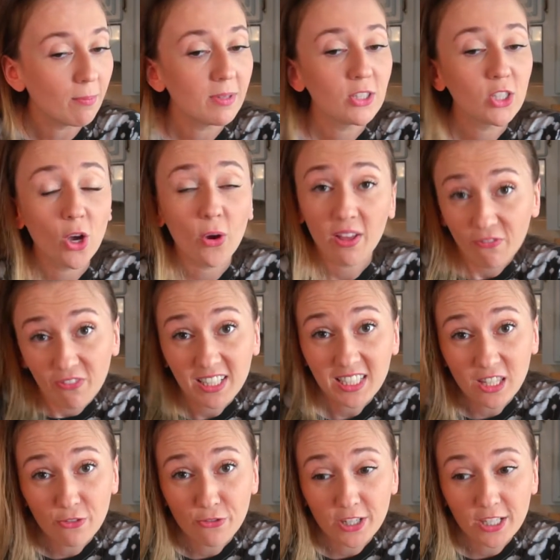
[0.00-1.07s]
So it fits
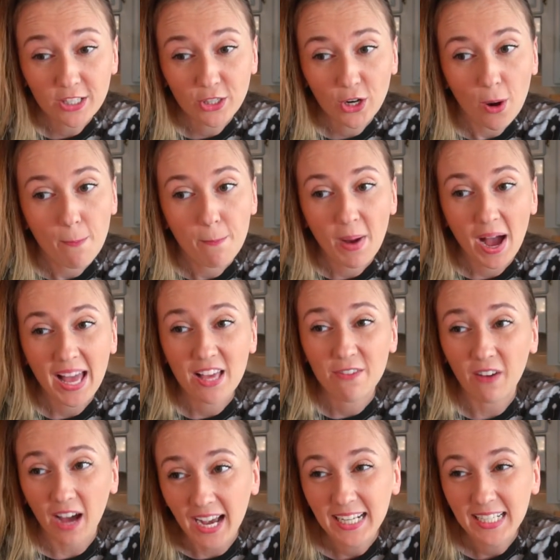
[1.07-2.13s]
in the freezer, but
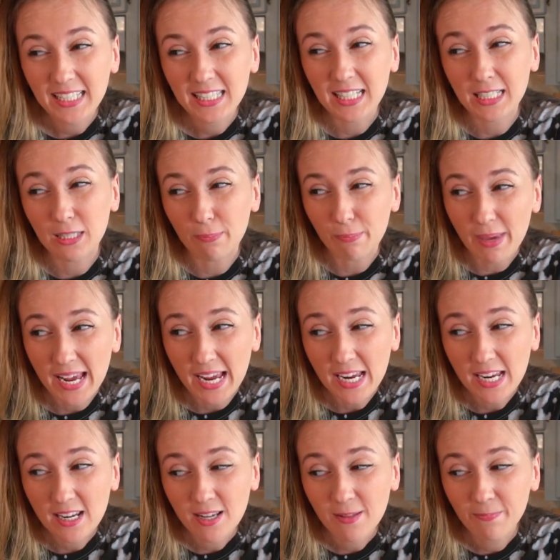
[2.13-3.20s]
if ice is
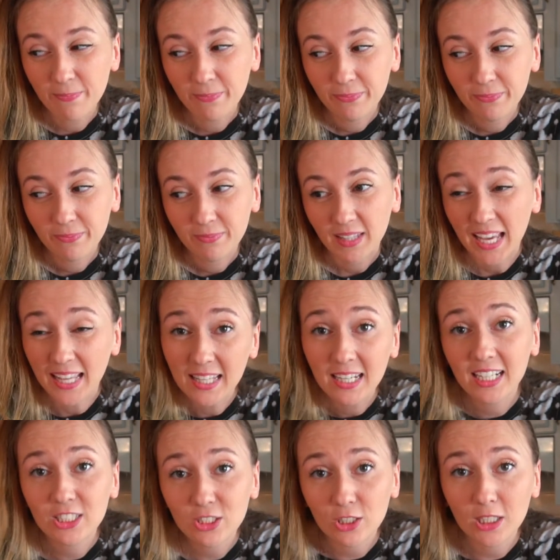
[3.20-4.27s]
made in the
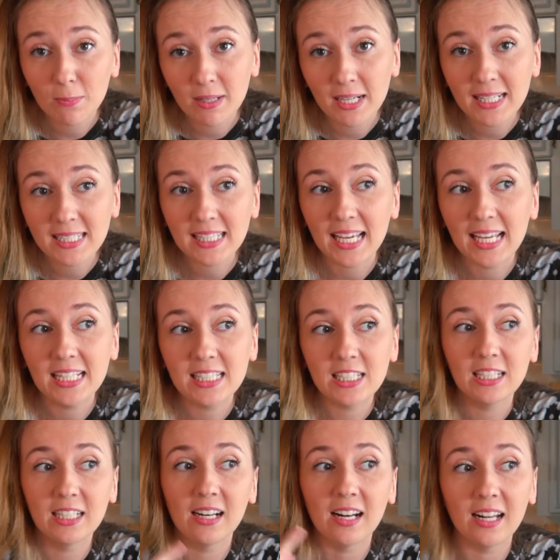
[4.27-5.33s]
next 30 minutes, it's
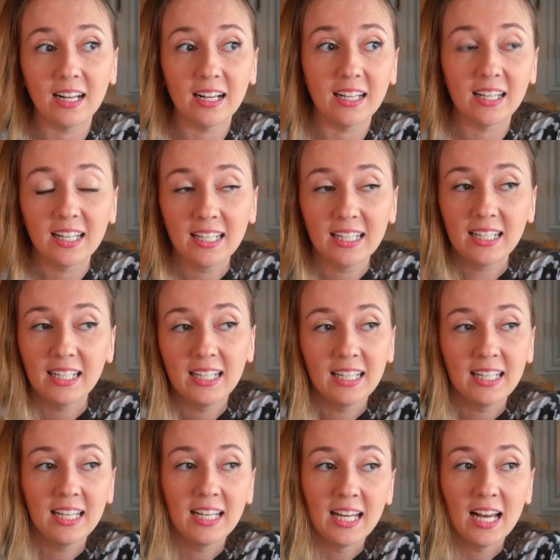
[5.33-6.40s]
gonna
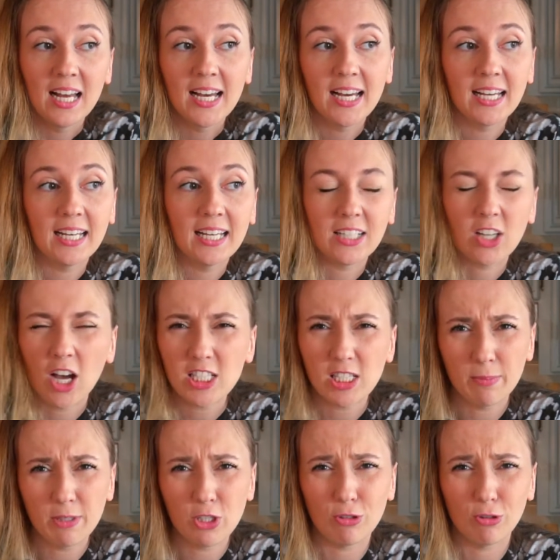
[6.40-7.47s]
cause
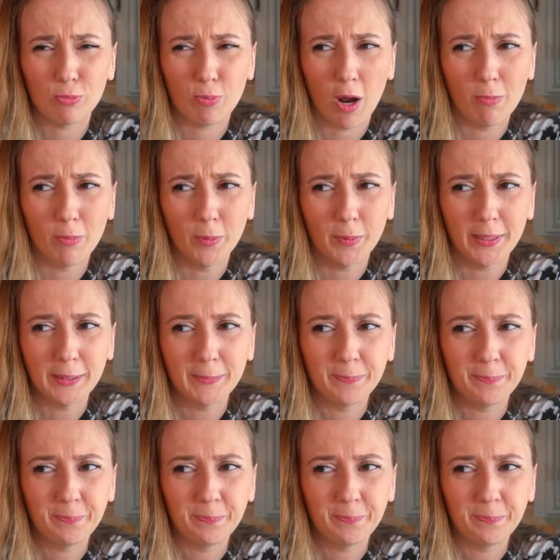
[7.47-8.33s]
some issues probably.